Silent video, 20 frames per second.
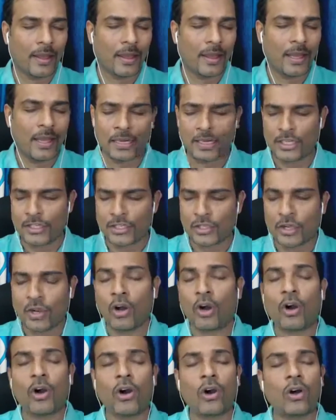and it's
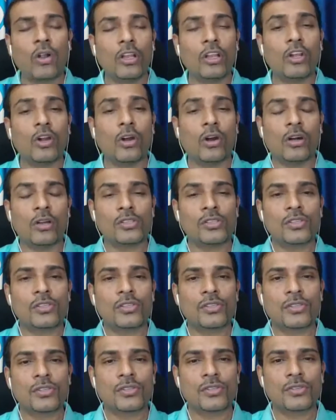all
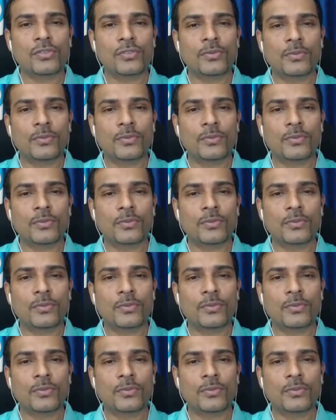yours,